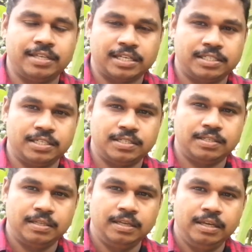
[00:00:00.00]

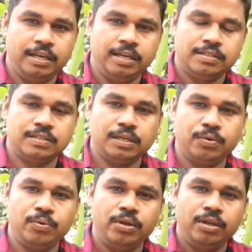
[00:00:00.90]
success
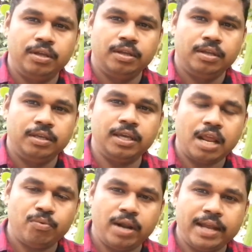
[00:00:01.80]
so here
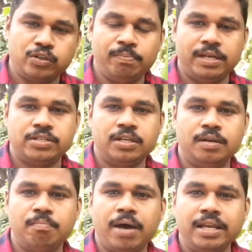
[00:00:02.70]
i would like to
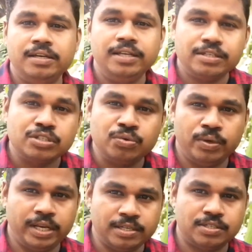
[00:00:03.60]
mention my dear
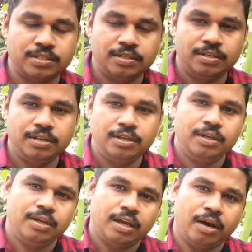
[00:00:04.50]
students
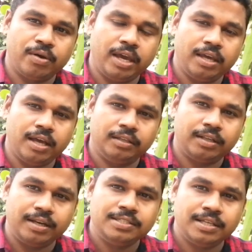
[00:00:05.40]
okay uh,
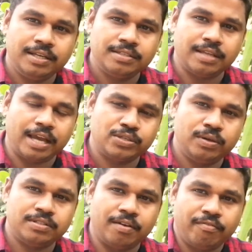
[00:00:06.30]
the reason is
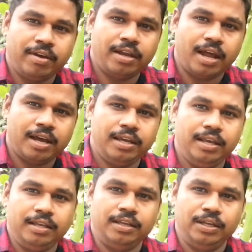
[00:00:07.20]
actually somewhere
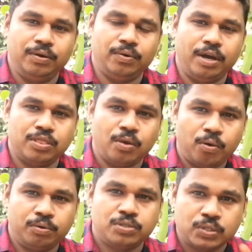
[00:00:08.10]
i you know i
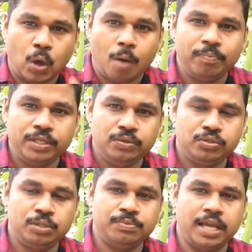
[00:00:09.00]
thought to stop the
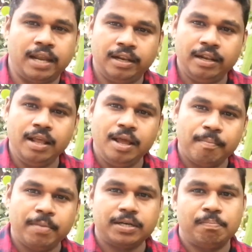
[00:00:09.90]
youtube channel
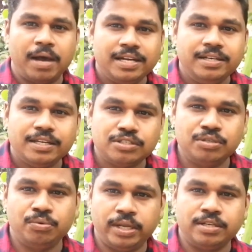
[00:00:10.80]
but my dear
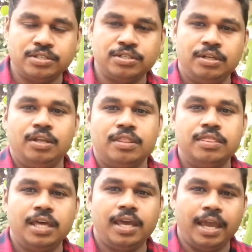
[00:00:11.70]
students
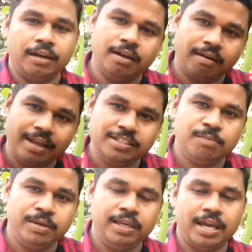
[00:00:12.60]
they encouraged
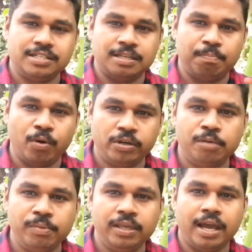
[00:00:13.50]
me and supported
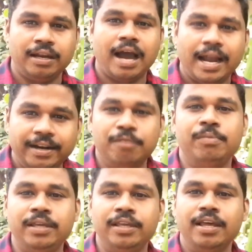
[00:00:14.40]
me and guided
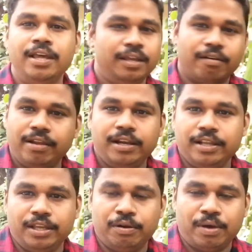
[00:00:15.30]
me
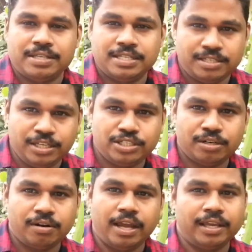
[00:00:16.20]
really you know as a
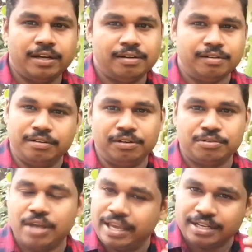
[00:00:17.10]
teacher i can you
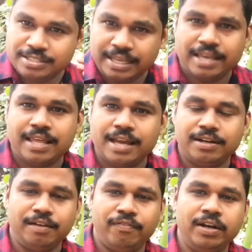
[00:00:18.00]
know i can say
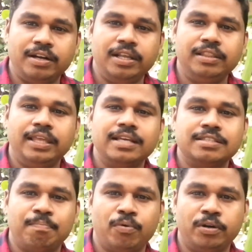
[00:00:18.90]
that definitely they
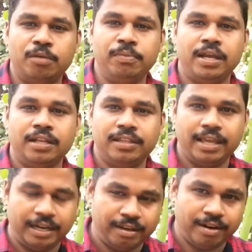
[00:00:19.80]
supported me and
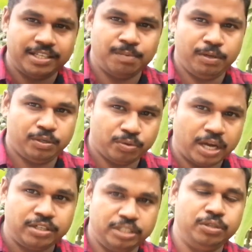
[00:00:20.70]
they encouraged me to
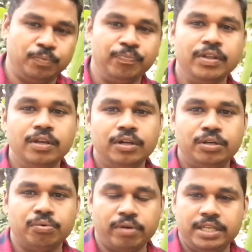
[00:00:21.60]
continue
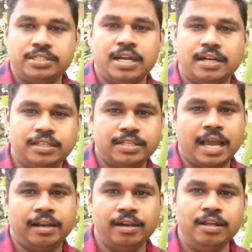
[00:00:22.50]
to restart the
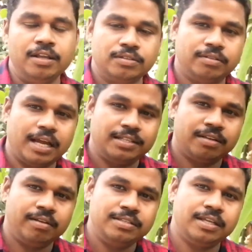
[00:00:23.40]
channel so that is the
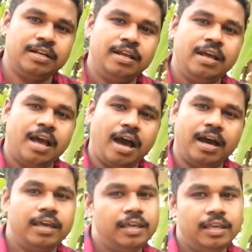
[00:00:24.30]
reason
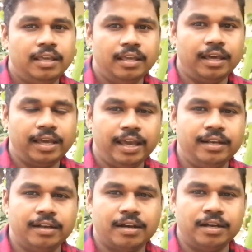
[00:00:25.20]
i
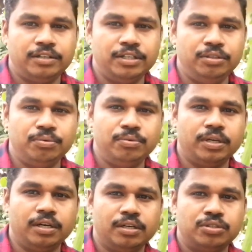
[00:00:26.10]
again continued
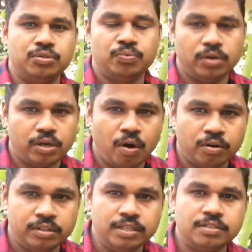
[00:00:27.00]
uh, to work
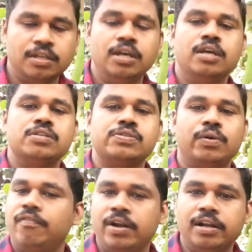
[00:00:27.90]
on this so
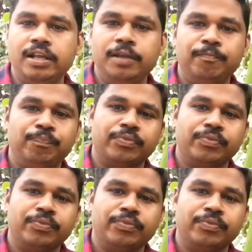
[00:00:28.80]
definitely